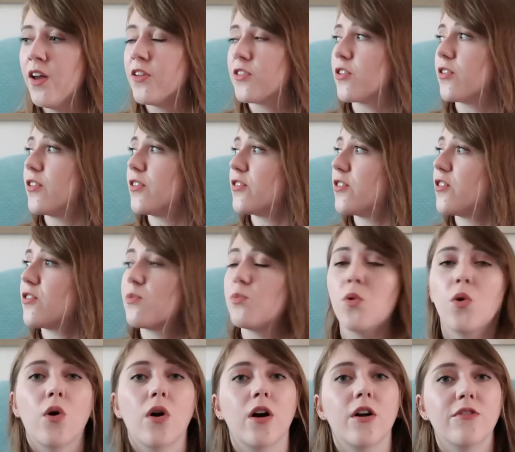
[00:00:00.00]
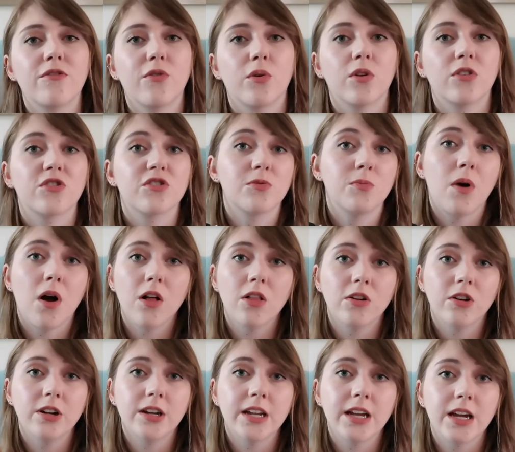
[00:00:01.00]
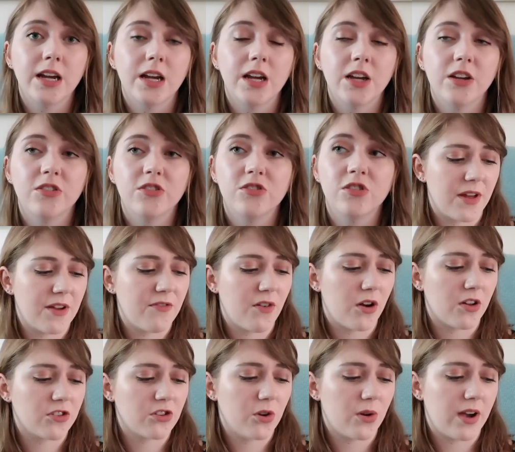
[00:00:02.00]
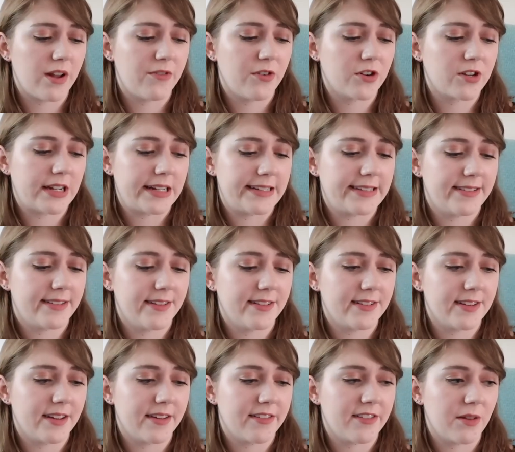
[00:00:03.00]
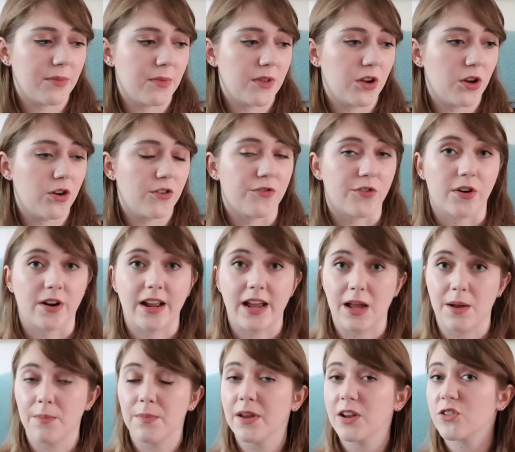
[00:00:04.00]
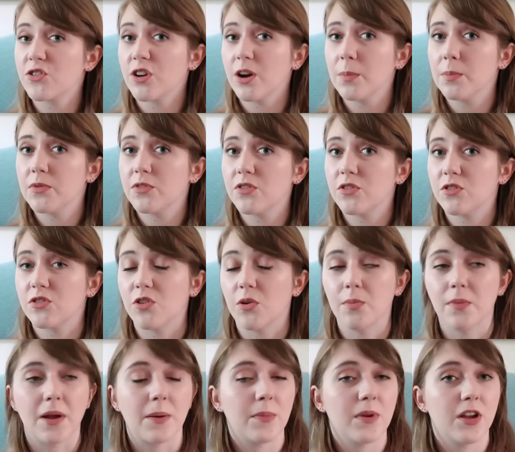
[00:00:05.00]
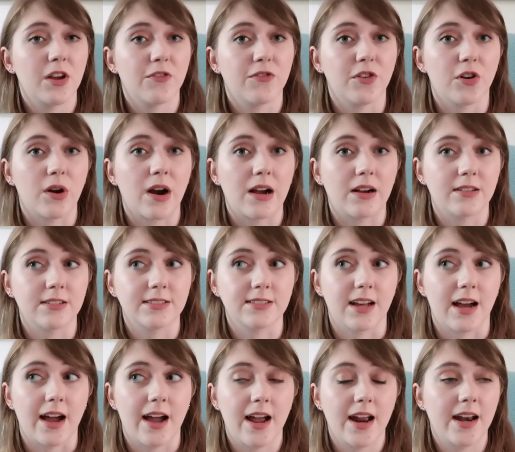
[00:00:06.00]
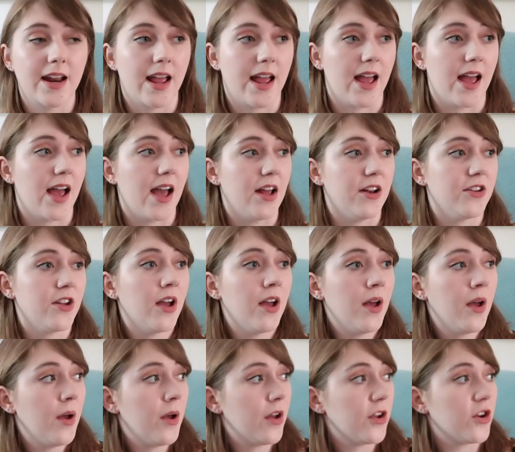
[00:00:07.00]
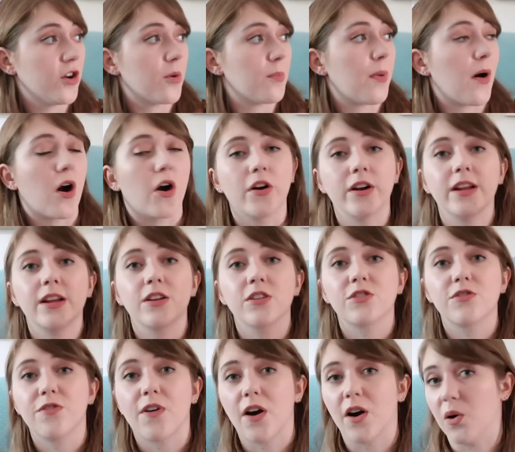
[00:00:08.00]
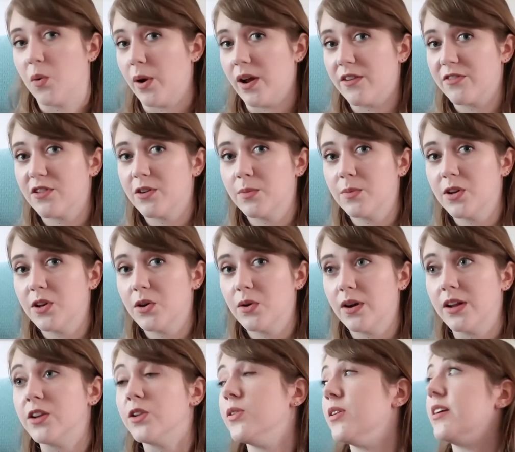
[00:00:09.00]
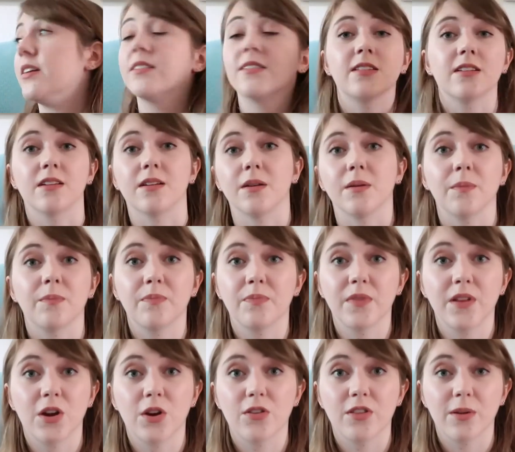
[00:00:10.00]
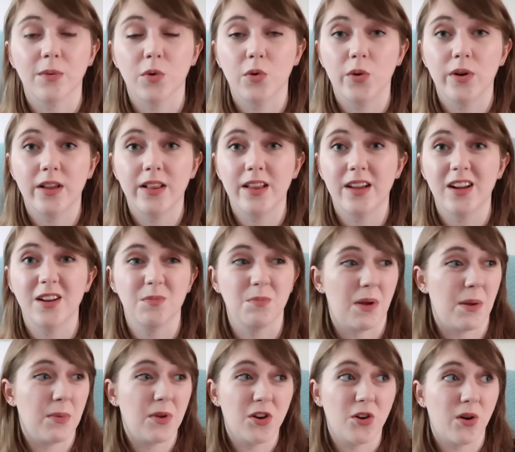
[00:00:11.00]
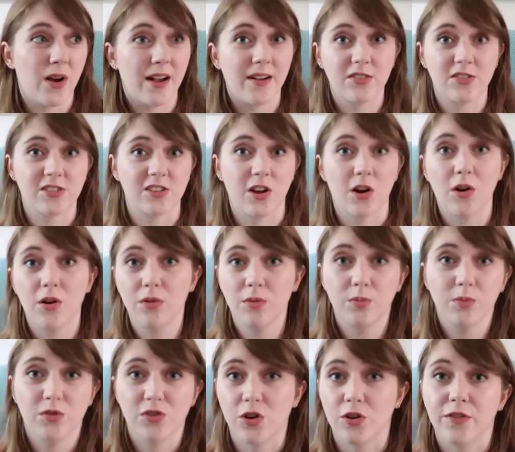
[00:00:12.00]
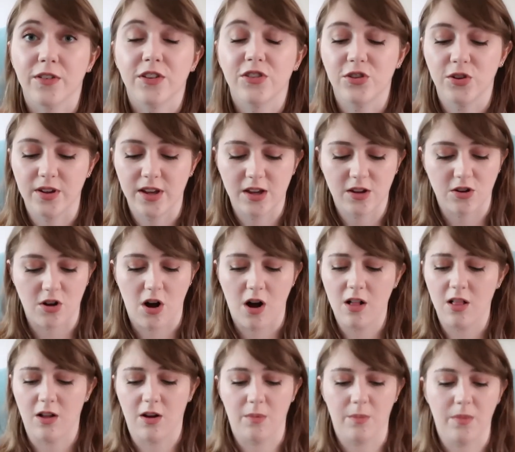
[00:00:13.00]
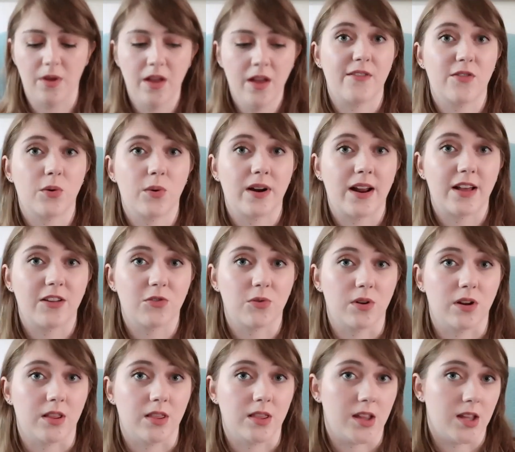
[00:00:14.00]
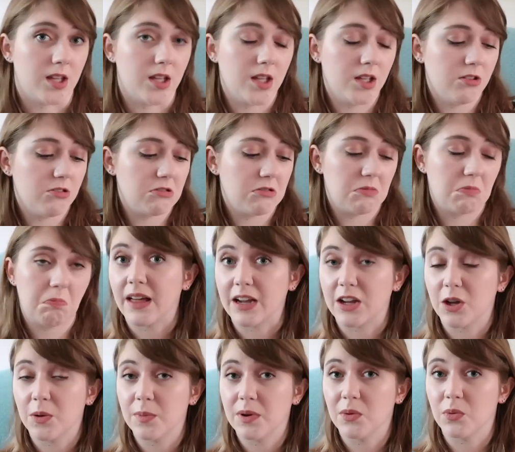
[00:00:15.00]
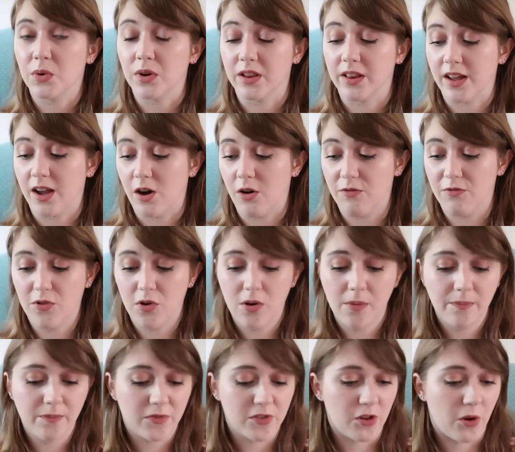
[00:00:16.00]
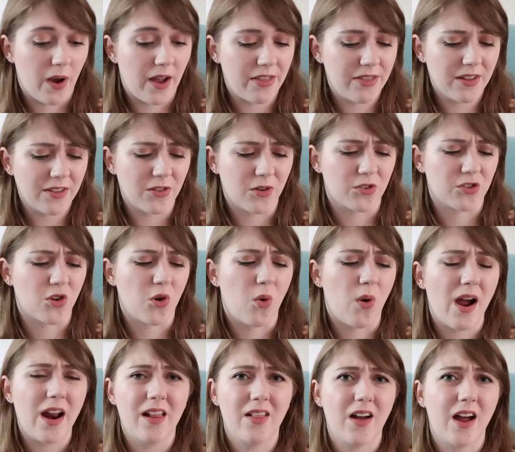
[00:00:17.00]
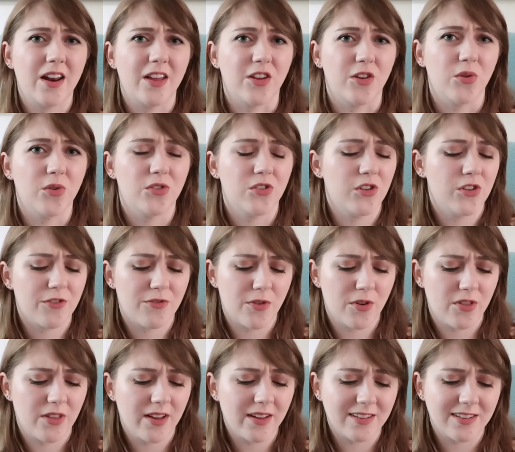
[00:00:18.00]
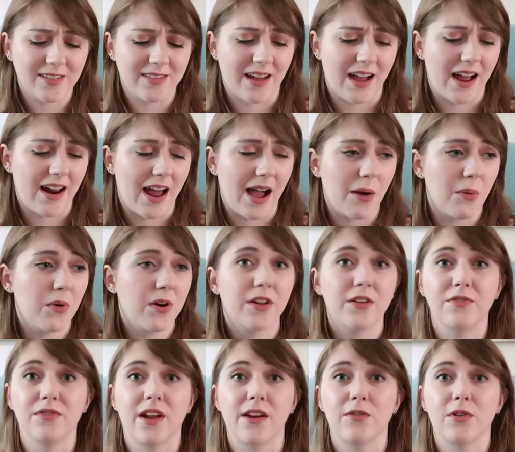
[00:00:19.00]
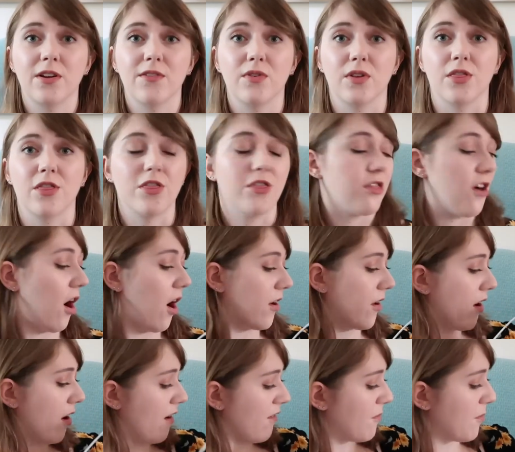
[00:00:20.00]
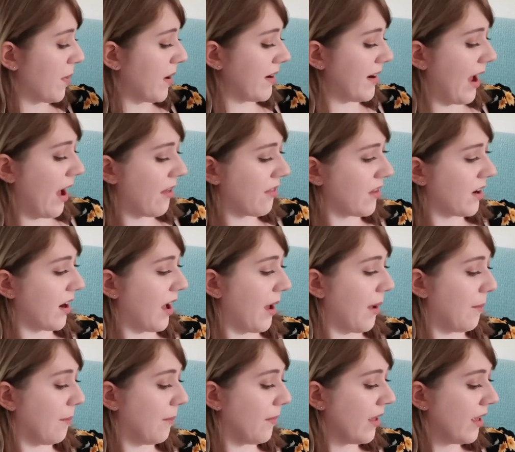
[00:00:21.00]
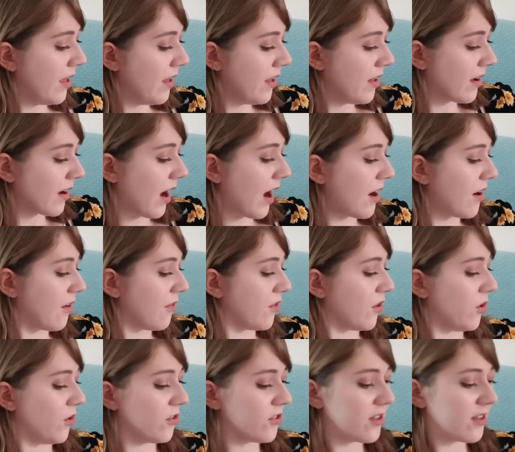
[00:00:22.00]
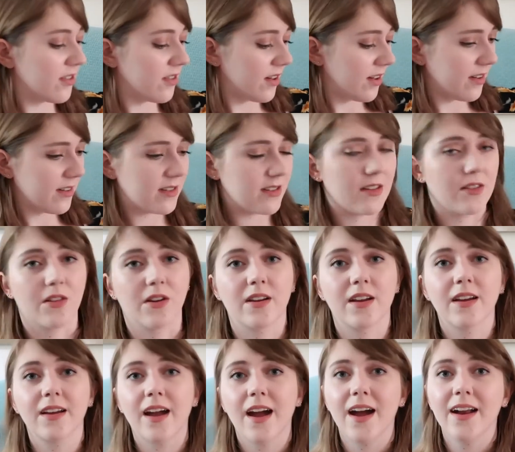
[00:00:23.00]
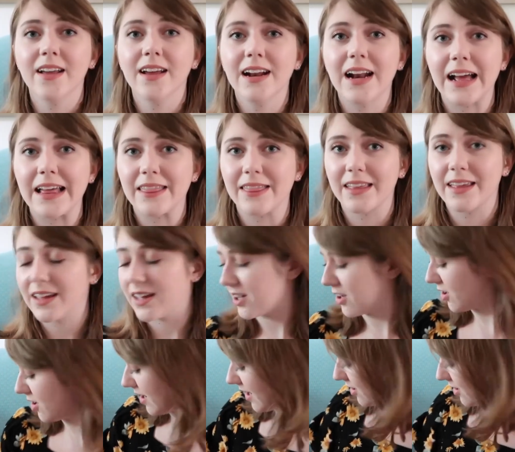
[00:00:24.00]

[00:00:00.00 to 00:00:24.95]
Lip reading: So this is more for smaller gigs. They've also advertised this as something good for camping trips. So maybe if you're outside and your party is far away from you and you need to hear them quickly and maybe you don't have cell service, you can't call them. Everyone has one of these. That could be really helpful. So I think there's quite a lot of uses for this that I would have never even thought of, but now that I'm kind of using this and looking at it, I think it could